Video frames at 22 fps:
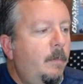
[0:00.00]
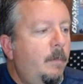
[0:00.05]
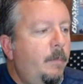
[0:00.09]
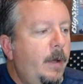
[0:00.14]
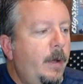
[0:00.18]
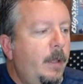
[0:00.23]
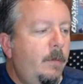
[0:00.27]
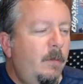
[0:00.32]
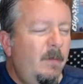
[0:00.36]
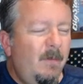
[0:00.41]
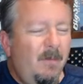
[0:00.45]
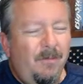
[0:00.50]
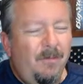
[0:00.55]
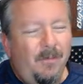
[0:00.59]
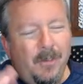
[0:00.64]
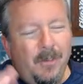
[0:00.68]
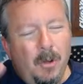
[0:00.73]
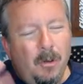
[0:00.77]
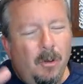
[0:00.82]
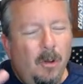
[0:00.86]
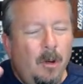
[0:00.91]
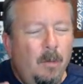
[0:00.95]
But a
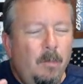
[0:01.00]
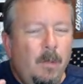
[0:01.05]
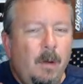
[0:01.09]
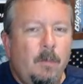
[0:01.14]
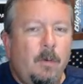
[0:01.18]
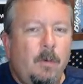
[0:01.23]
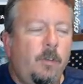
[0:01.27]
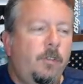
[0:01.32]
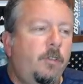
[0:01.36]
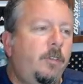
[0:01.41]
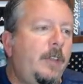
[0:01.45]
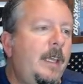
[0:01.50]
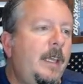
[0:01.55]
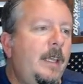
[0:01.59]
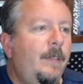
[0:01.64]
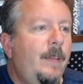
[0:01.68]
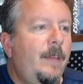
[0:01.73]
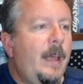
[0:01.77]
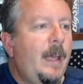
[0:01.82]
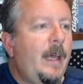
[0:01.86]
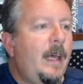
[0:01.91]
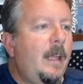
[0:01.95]
few little members
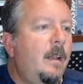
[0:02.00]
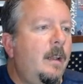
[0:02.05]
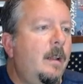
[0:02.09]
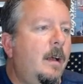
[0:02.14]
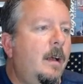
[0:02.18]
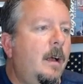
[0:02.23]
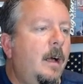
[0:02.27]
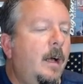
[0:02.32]
saying that.